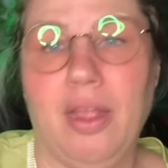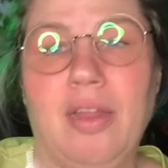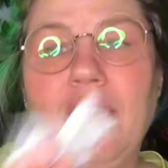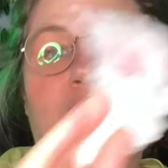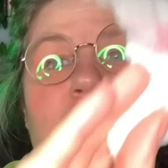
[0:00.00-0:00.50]

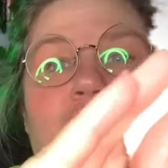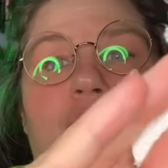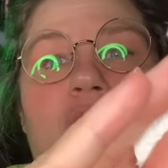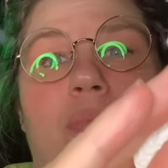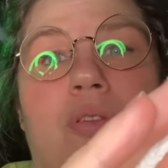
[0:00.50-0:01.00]
It's like,
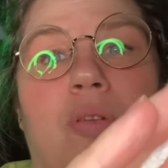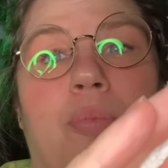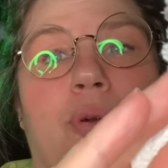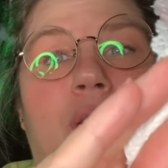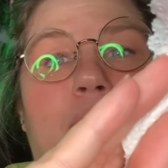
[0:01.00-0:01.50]
shows up as a
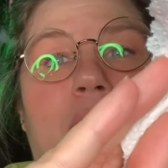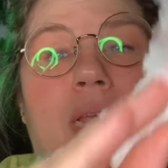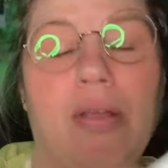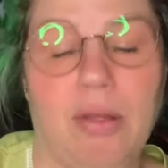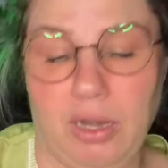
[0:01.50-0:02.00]
pretty
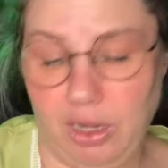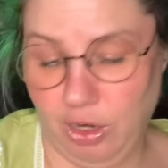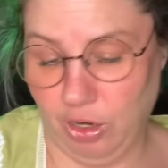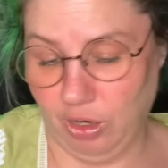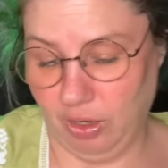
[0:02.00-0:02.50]
pink on
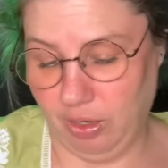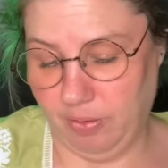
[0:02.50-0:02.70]
here.